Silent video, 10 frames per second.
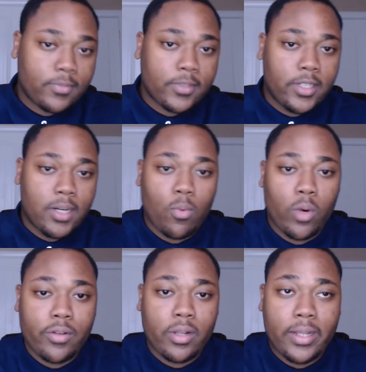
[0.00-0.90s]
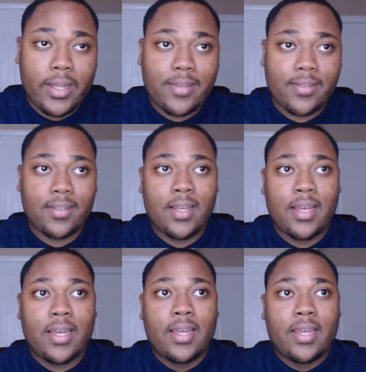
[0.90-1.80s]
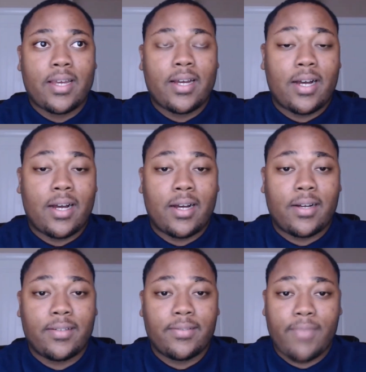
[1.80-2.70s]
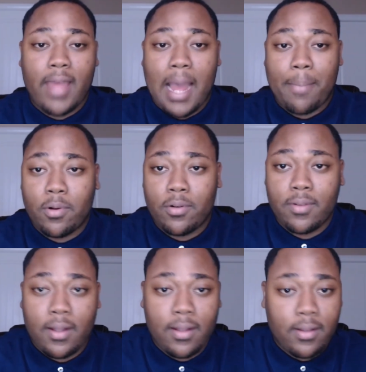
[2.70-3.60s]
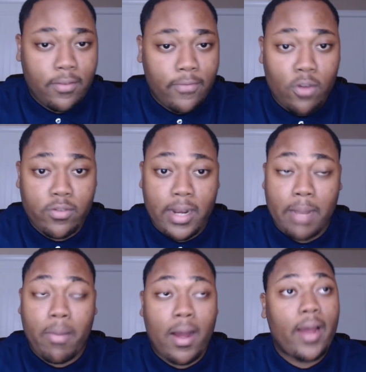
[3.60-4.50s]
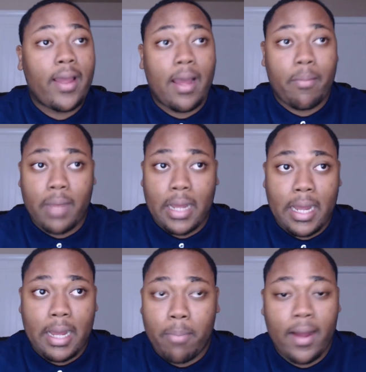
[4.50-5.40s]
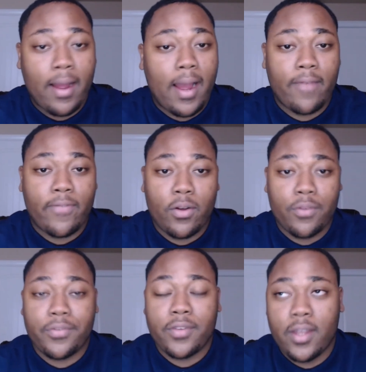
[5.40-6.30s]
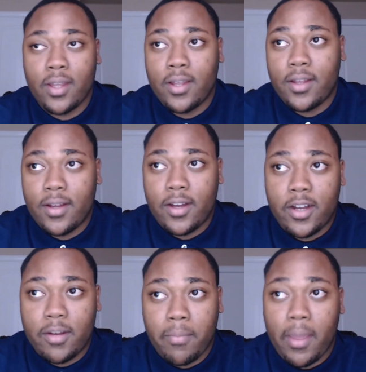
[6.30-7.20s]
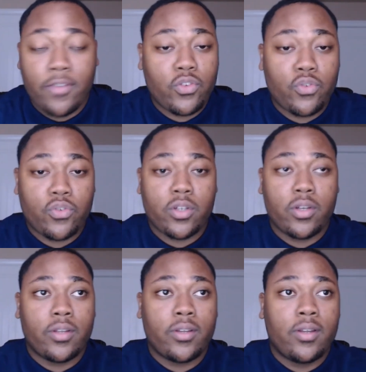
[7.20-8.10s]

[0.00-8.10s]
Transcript: number one on the list, uh, Apple phones that I buy. I, I buy iPhones, um, as you should.